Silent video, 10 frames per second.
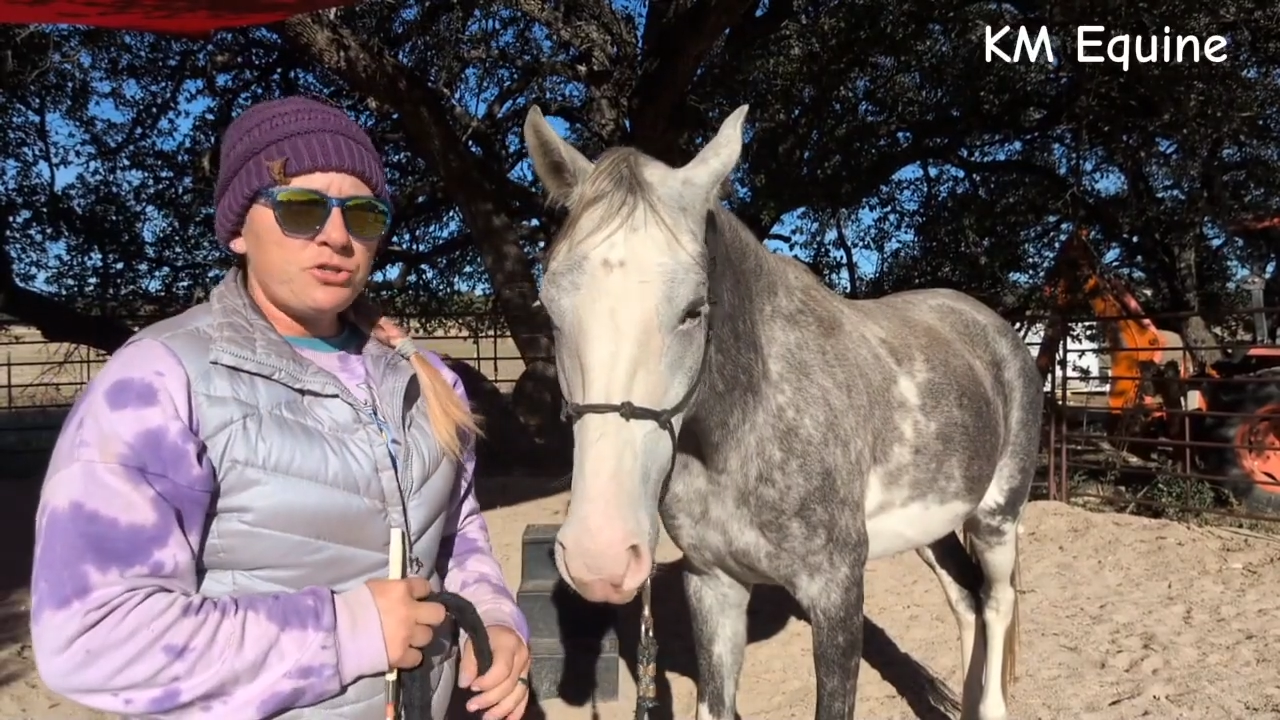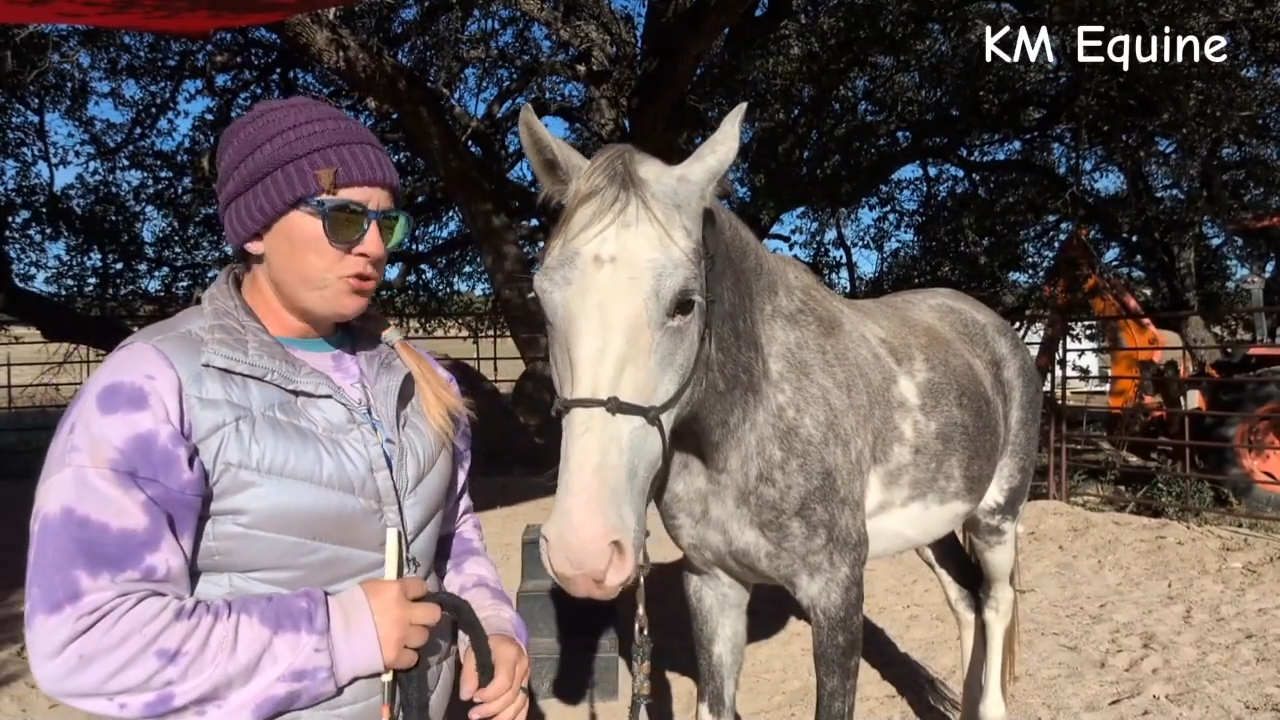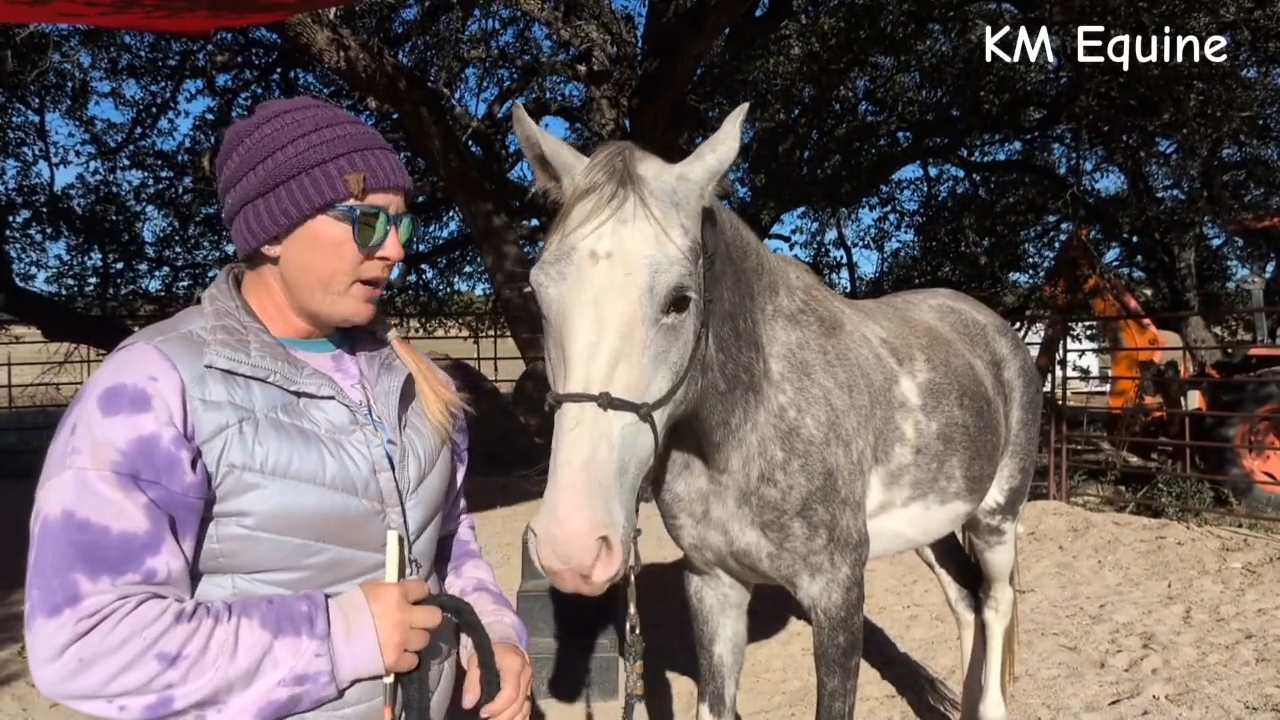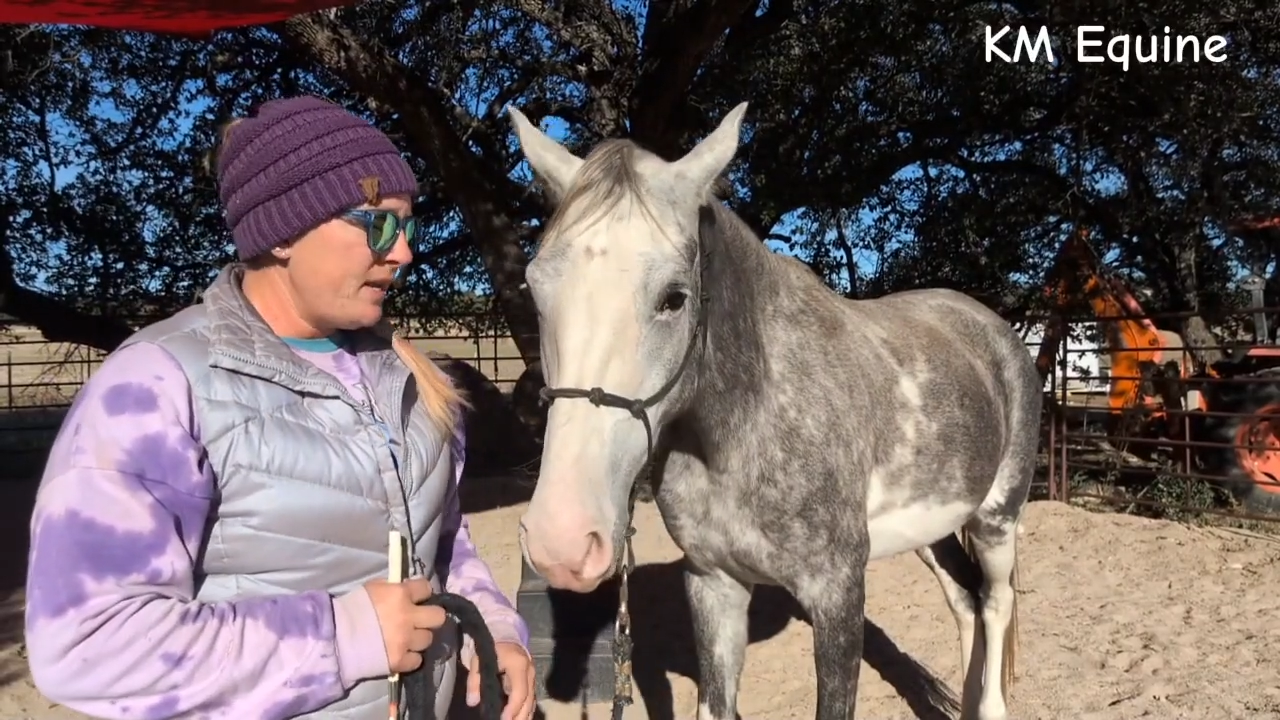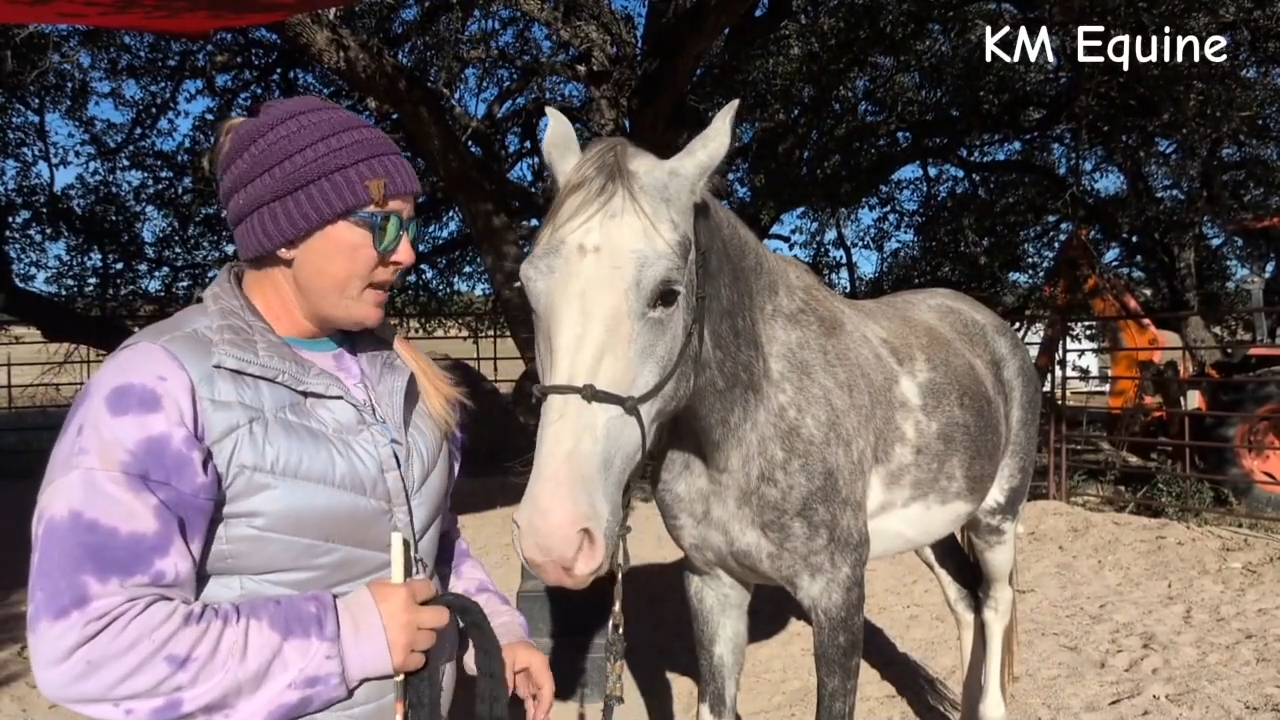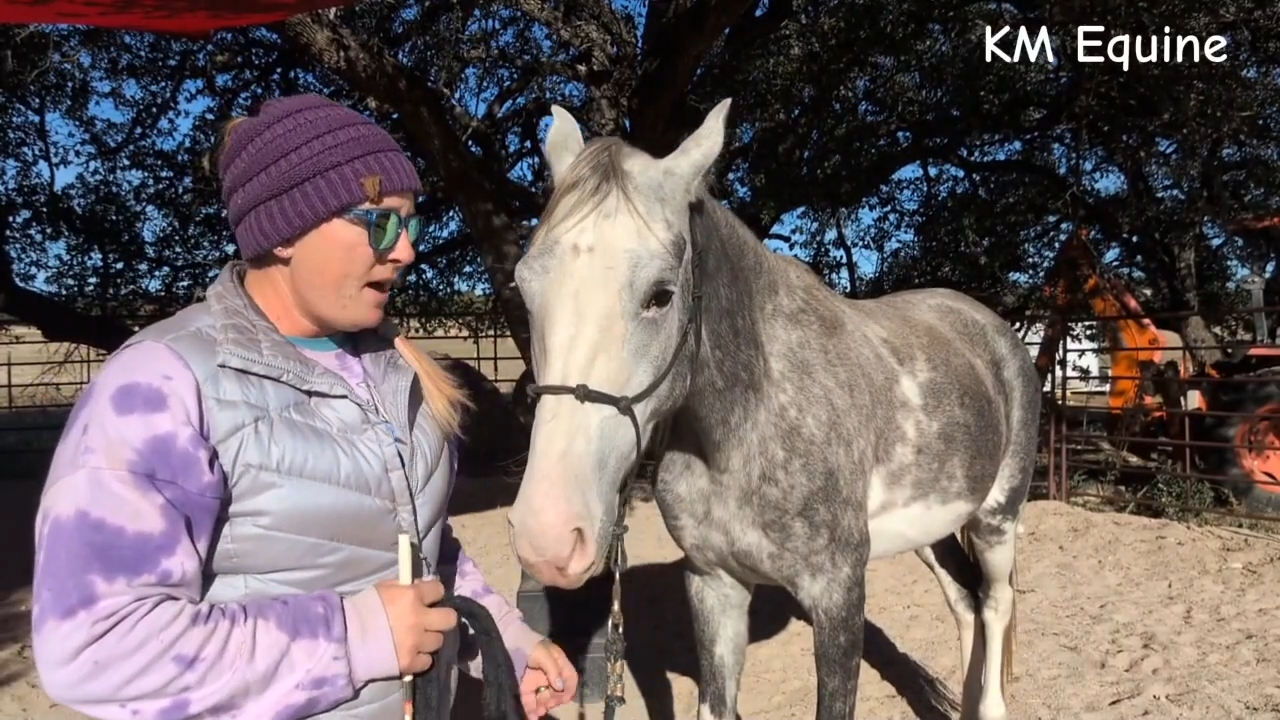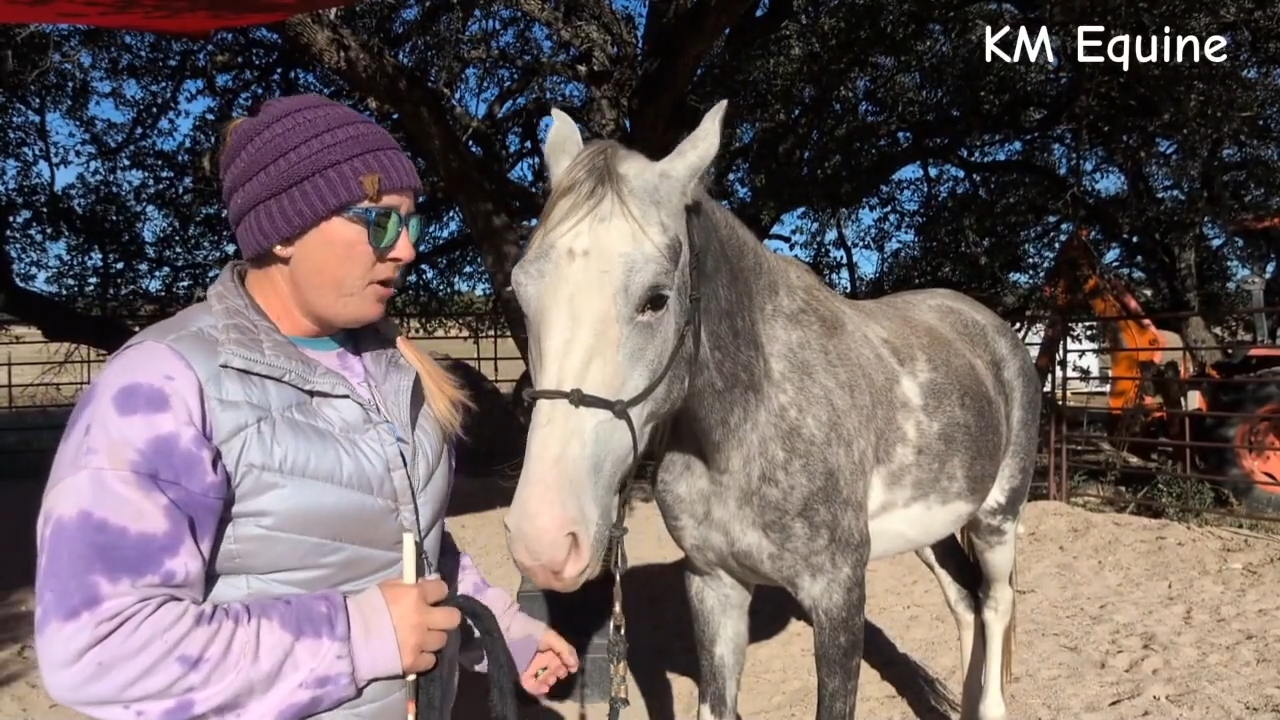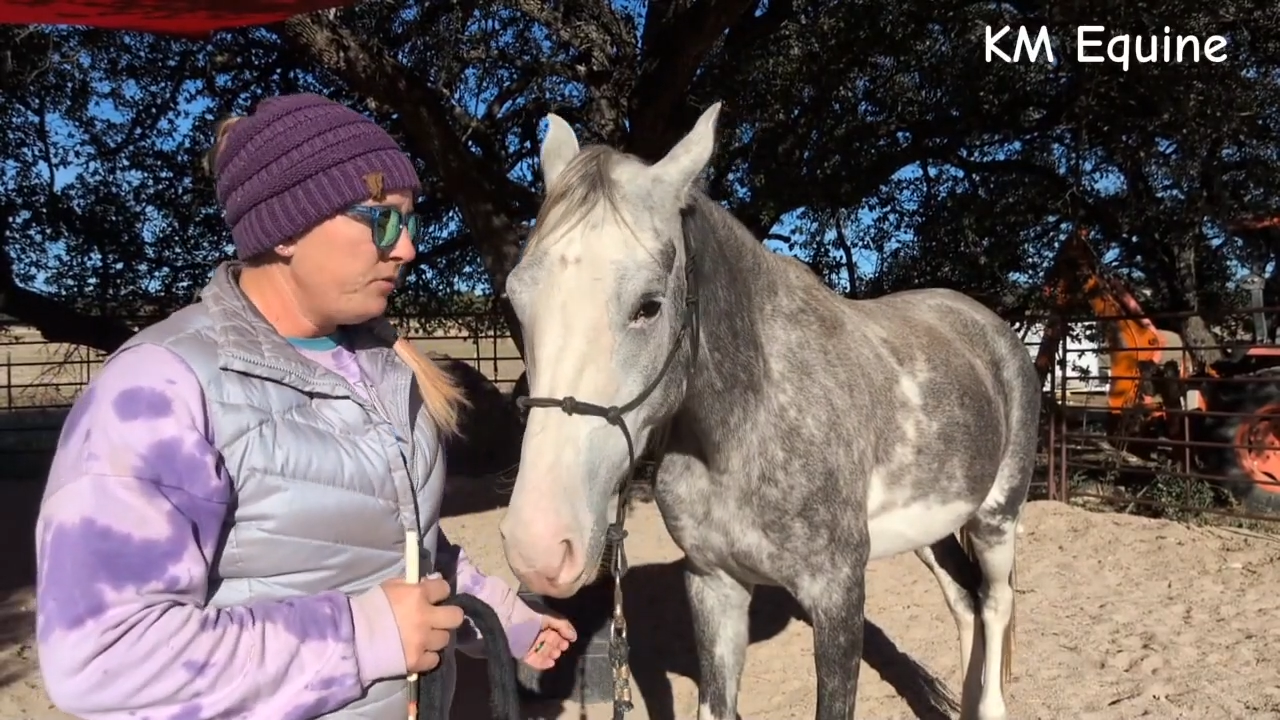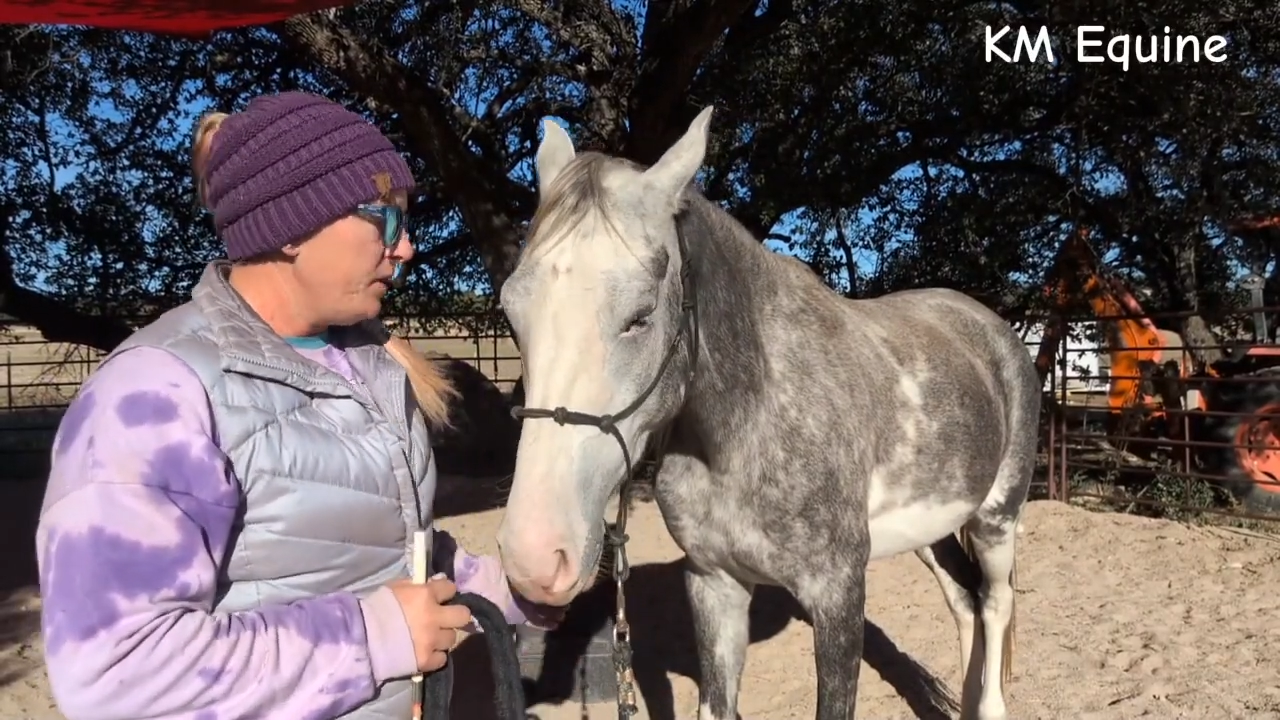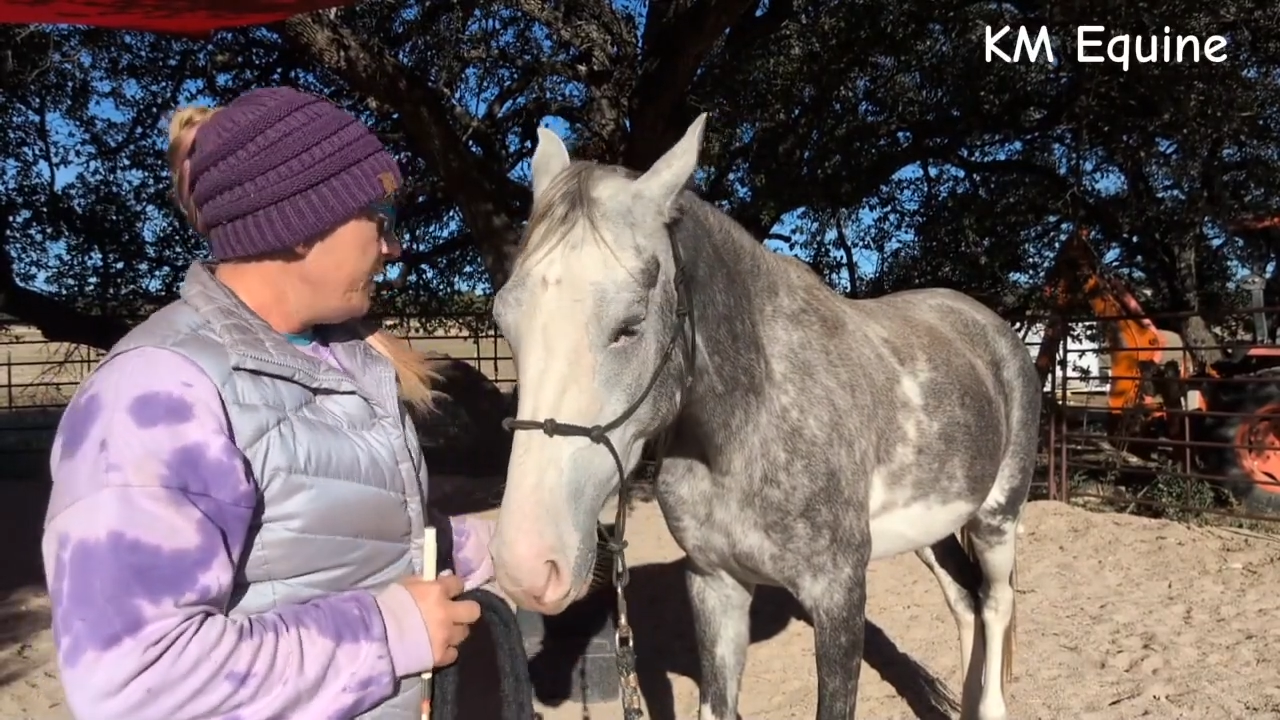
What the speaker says: trained out,